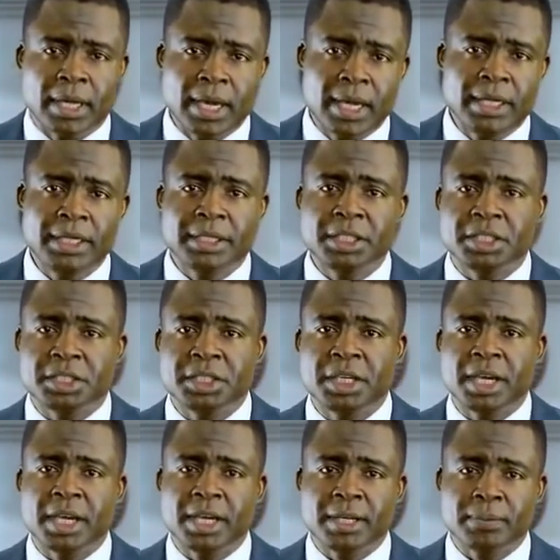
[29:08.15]
Early this
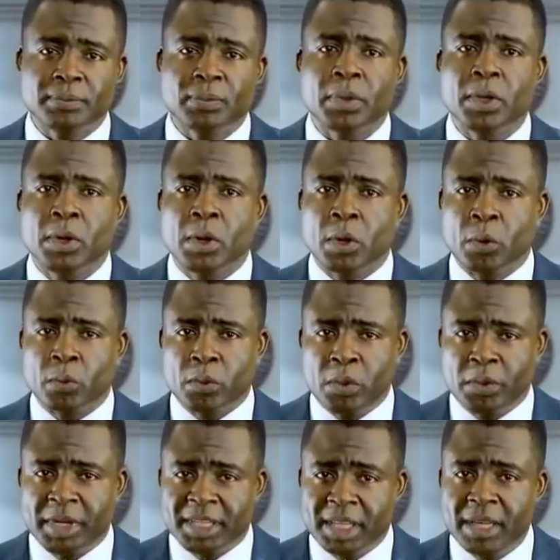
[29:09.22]
year,
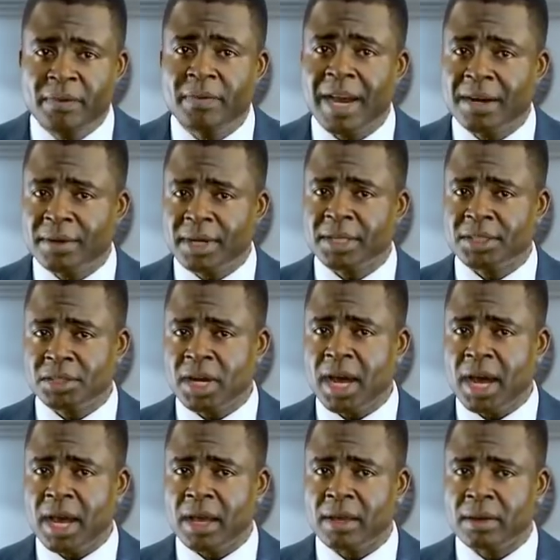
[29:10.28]
we will give another
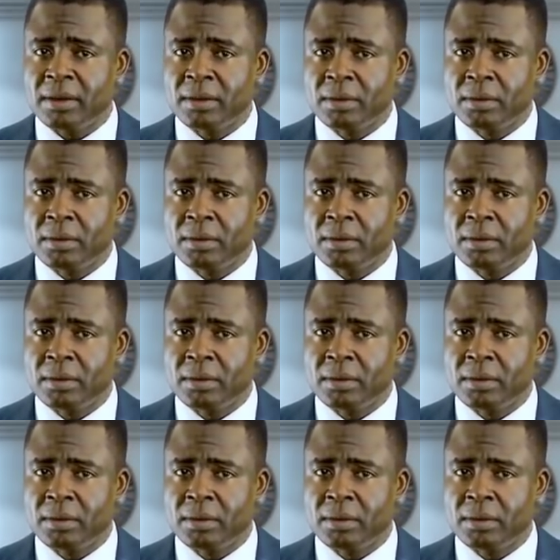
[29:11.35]
try